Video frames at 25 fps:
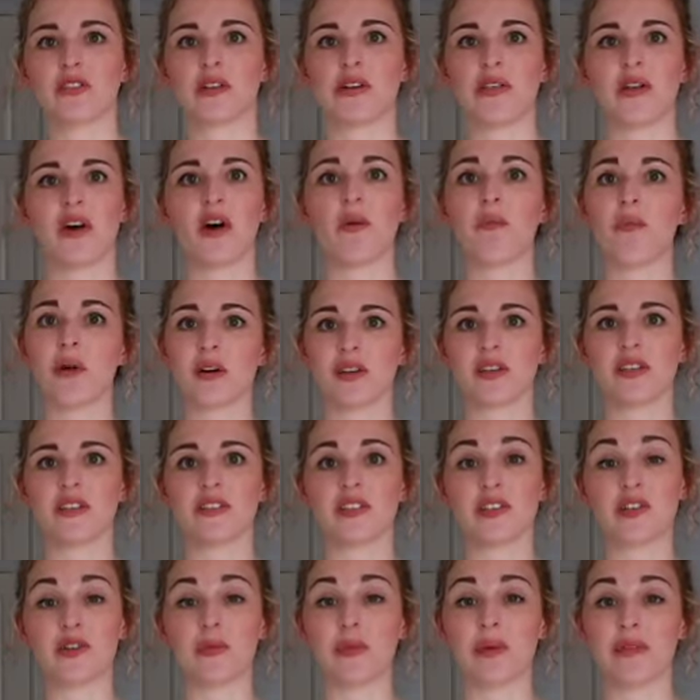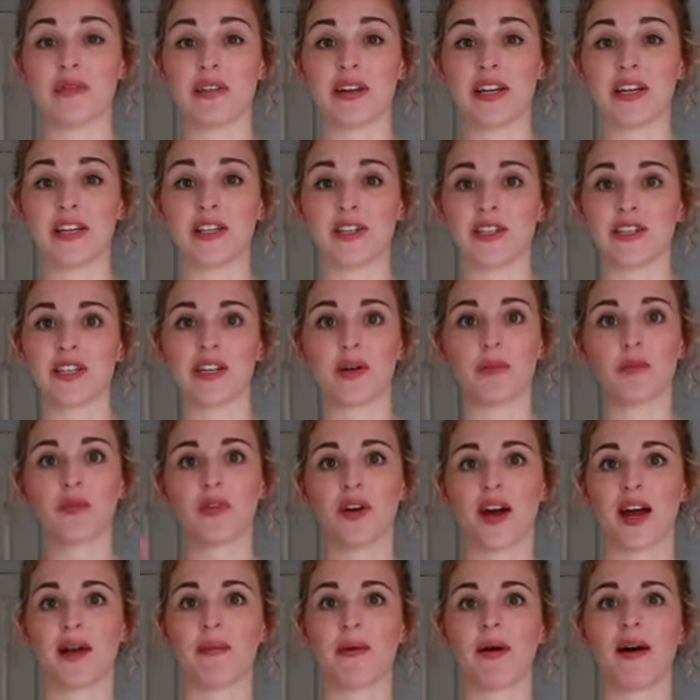so I thought a bodysuit would be really good, and
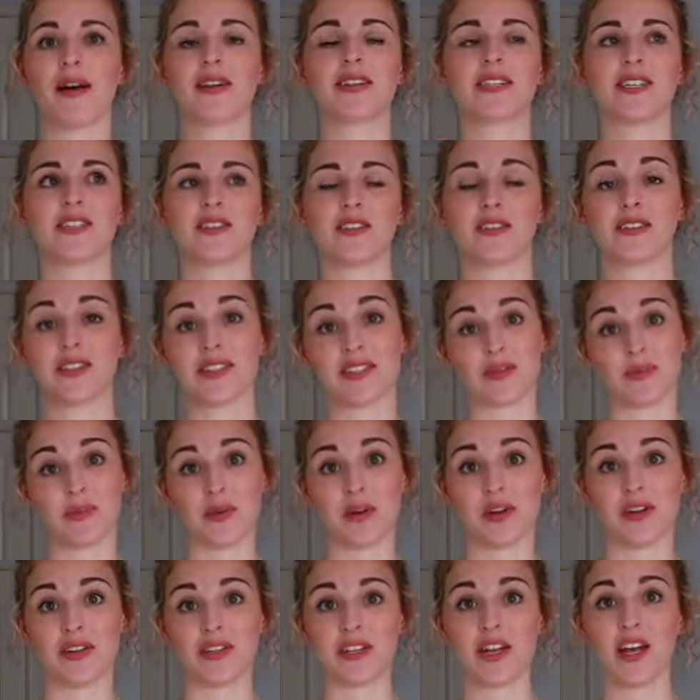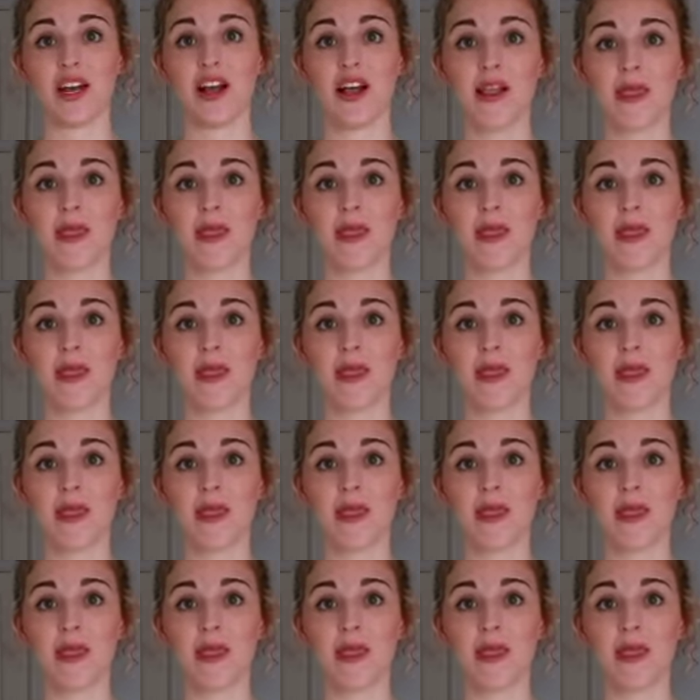Primark did not disappoint.